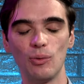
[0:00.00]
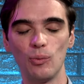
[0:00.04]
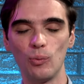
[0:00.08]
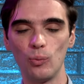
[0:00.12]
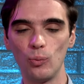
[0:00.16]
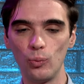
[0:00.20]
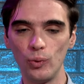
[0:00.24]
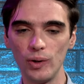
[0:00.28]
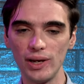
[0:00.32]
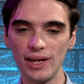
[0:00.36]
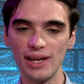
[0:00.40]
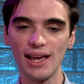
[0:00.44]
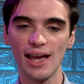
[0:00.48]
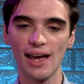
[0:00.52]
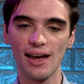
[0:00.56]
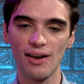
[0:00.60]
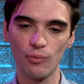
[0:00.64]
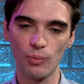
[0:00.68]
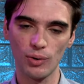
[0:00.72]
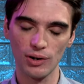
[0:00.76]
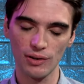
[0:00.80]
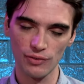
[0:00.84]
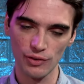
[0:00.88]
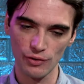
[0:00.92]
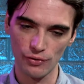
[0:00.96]
we have
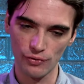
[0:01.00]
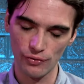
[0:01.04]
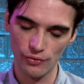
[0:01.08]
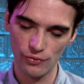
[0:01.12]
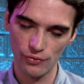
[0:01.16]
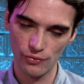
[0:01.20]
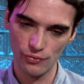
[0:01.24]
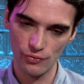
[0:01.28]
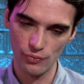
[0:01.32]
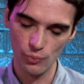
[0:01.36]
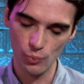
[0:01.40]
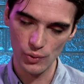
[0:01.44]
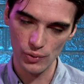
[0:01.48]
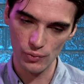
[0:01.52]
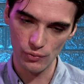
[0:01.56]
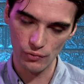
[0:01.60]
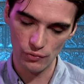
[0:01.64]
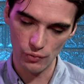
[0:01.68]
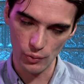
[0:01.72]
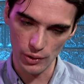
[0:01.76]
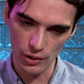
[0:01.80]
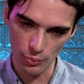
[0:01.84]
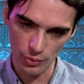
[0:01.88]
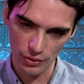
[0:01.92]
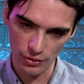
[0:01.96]
one of
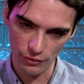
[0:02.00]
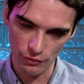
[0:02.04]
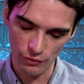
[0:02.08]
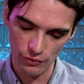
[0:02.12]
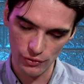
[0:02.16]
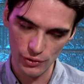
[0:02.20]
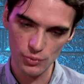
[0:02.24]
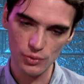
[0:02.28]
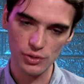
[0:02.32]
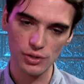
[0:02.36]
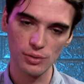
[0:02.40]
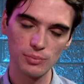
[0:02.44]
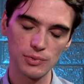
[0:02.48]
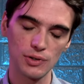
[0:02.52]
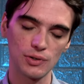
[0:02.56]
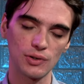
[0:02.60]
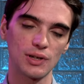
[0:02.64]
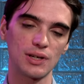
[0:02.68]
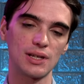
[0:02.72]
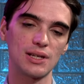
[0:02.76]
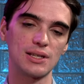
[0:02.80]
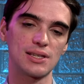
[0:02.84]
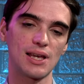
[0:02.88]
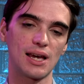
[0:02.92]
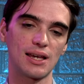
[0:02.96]
the few
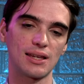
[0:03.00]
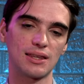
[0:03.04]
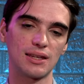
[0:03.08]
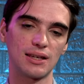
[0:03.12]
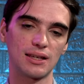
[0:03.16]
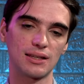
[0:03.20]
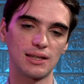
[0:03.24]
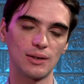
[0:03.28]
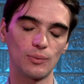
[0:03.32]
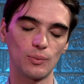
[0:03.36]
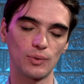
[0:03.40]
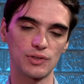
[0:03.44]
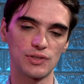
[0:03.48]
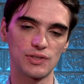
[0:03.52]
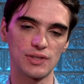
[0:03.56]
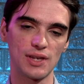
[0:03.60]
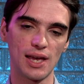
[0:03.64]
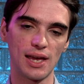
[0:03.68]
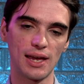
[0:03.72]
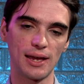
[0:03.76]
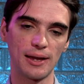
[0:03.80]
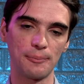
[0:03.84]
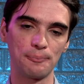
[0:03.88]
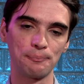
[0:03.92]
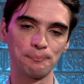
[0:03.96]
communities, I think, that would
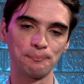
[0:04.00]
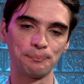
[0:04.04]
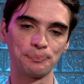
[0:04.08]
say,